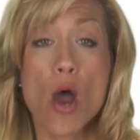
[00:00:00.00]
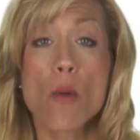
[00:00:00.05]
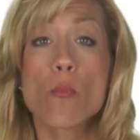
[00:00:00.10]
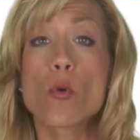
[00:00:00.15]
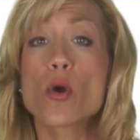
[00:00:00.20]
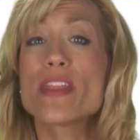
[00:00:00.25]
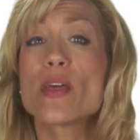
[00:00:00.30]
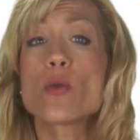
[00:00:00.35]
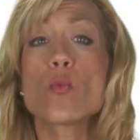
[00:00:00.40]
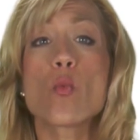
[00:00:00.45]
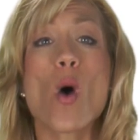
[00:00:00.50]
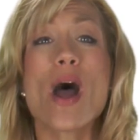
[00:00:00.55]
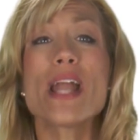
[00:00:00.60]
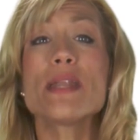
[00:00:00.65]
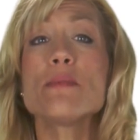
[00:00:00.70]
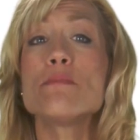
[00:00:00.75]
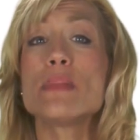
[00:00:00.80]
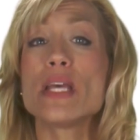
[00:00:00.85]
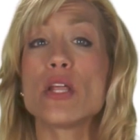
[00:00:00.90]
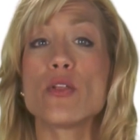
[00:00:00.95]
more than
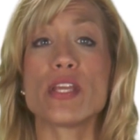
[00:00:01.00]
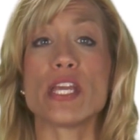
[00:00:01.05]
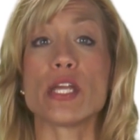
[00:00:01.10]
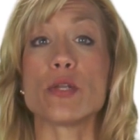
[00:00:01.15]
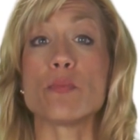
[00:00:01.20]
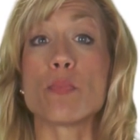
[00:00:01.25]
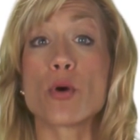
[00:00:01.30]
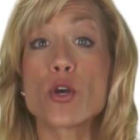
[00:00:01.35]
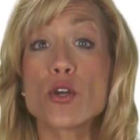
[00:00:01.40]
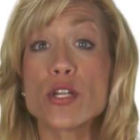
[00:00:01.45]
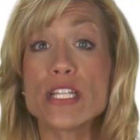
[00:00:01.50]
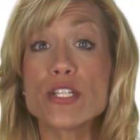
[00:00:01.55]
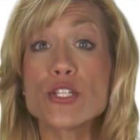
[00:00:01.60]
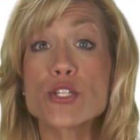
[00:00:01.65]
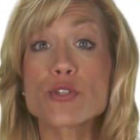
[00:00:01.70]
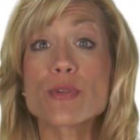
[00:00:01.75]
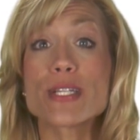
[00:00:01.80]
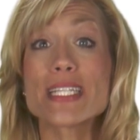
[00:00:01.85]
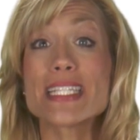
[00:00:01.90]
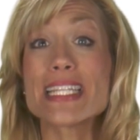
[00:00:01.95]
1 million burn
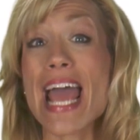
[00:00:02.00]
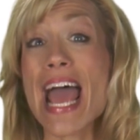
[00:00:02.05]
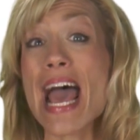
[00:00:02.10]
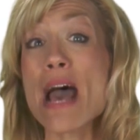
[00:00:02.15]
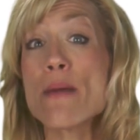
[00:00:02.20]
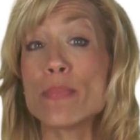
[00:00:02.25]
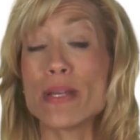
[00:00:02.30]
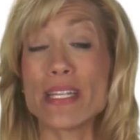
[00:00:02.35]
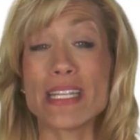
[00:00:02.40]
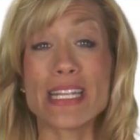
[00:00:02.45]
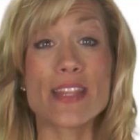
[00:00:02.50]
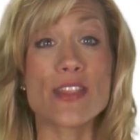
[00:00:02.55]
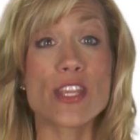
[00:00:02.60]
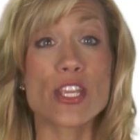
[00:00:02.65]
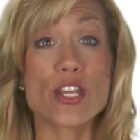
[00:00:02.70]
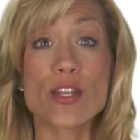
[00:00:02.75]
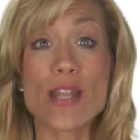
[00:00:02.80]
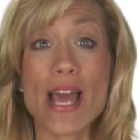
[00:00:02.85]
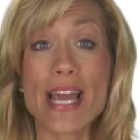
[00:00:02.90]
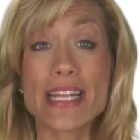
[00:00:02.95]
injuries happen in the
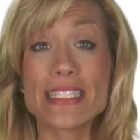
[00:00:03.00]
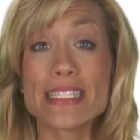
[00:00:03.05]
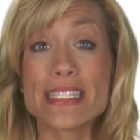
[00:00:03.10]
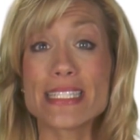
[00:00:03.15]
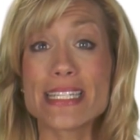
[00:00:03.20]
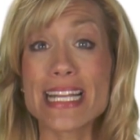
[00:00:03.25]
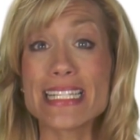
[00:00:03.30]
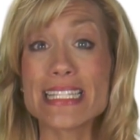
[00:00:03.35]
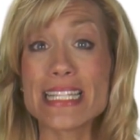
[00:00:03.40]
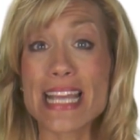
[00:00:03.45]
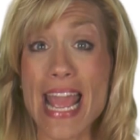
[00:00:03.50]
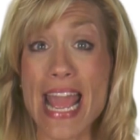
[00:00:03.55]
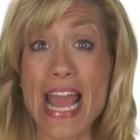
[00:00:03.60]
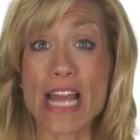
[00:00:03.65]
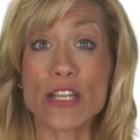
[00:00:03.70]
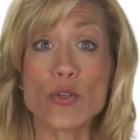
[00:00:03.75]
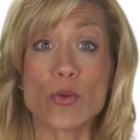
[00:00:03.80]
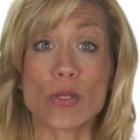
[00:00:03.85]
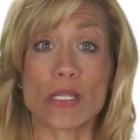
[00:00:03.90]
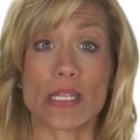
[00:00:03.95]
United States
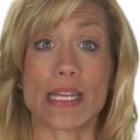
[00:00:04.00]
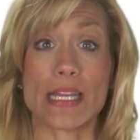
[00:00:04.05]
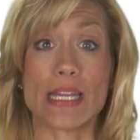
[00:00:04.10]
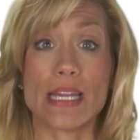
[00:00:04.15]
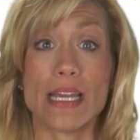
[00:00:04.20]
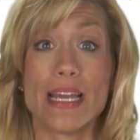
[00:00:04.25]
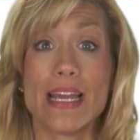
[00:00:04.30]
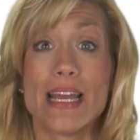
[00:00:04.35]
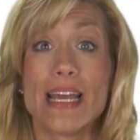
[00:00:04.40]
annually,